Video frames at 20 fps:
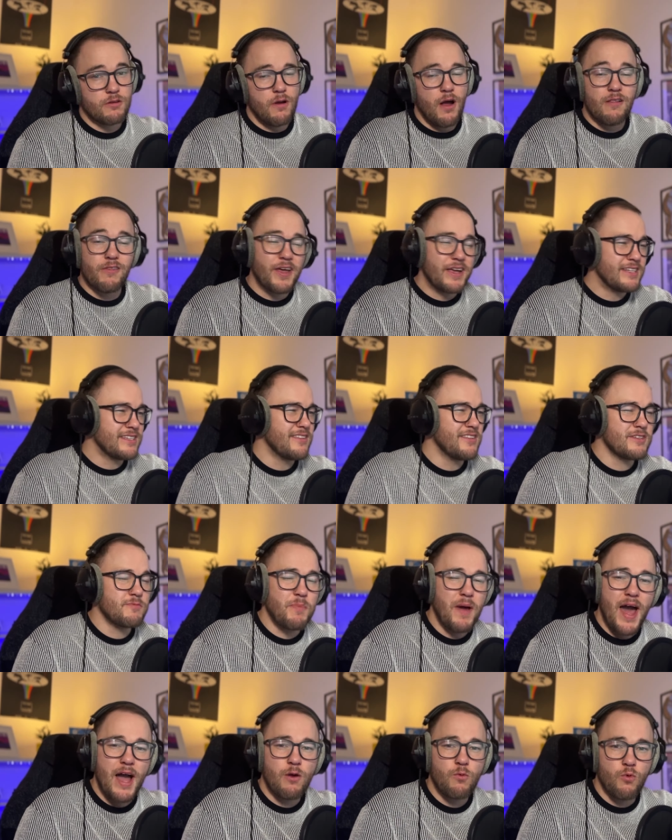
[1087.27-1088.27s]
A link to this
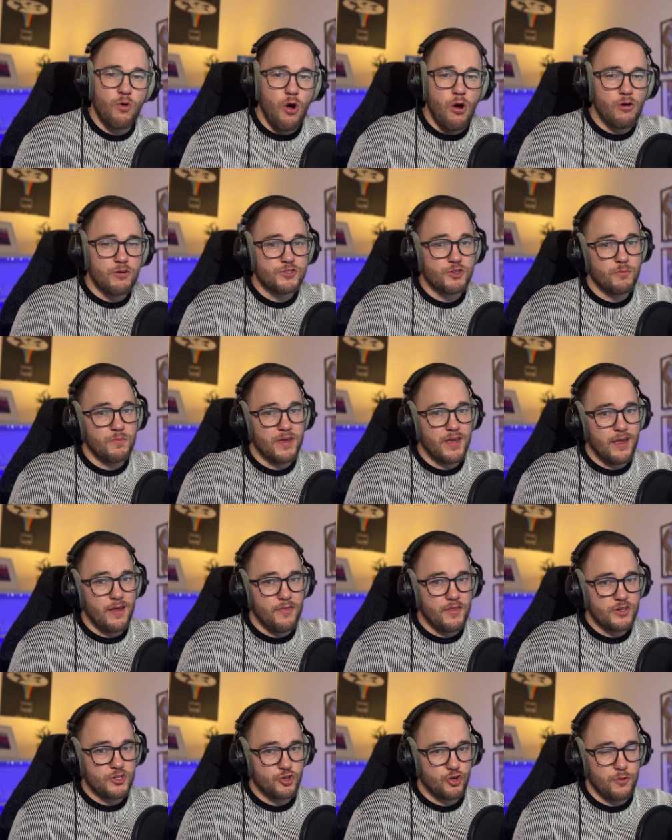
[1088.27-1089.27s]
pack will also be in
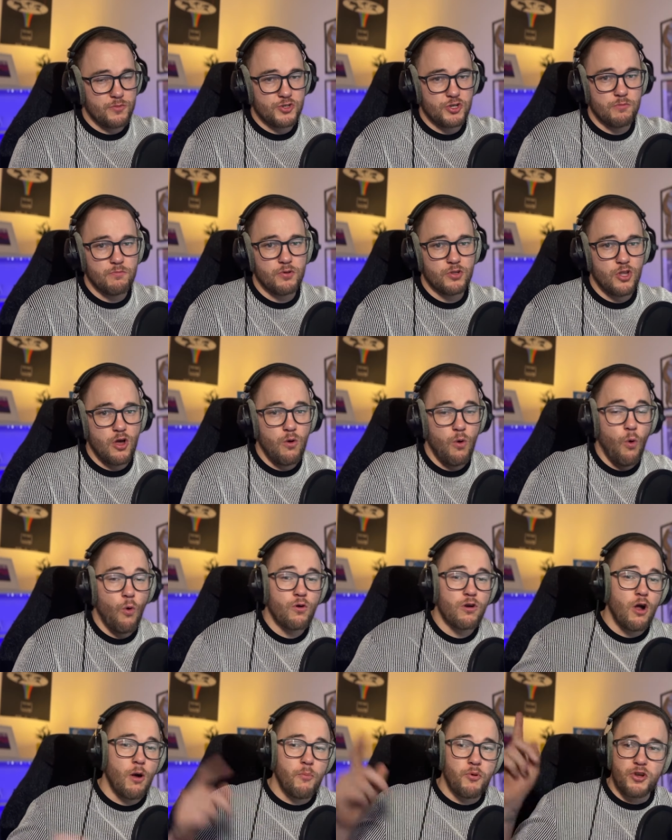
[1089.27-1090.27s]
the description below,
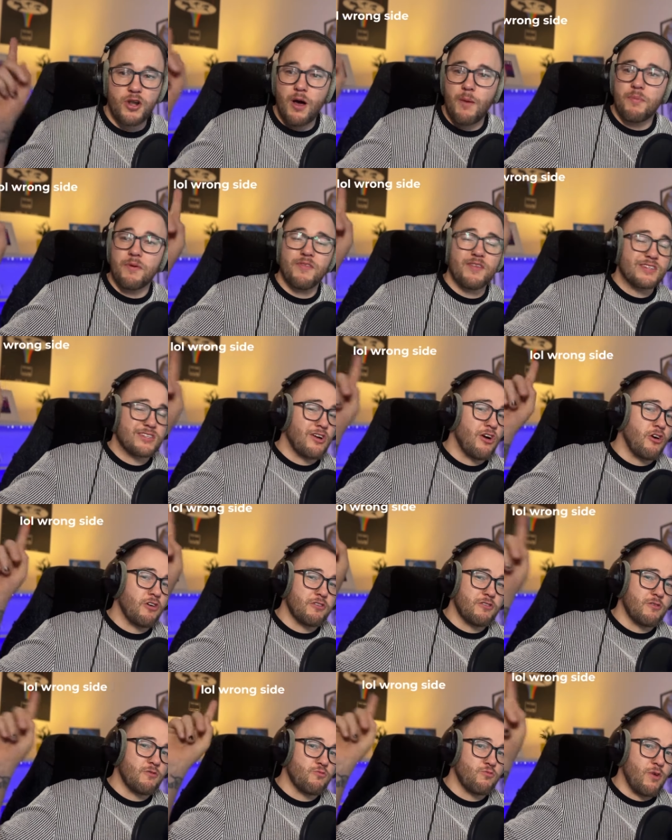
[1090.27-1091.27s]
or I'll put it up in this
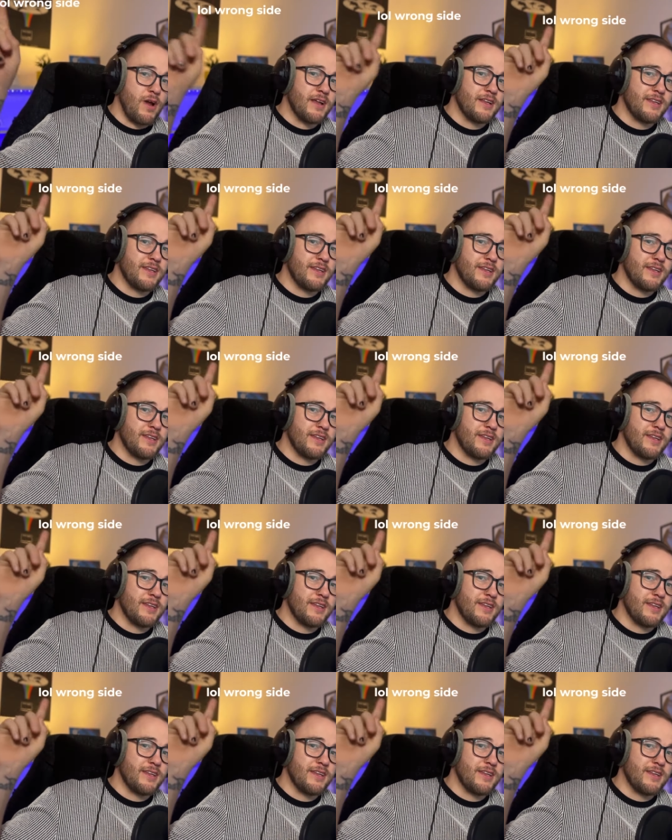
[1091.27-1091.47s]
card right